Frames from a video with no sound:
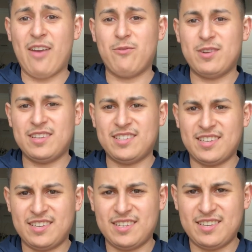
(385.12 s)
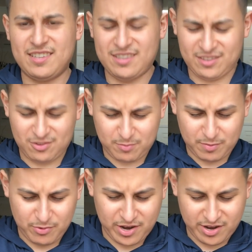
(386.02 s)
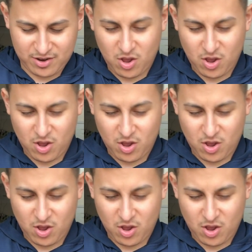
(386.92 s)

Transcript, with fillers: What is it? It looks super bright.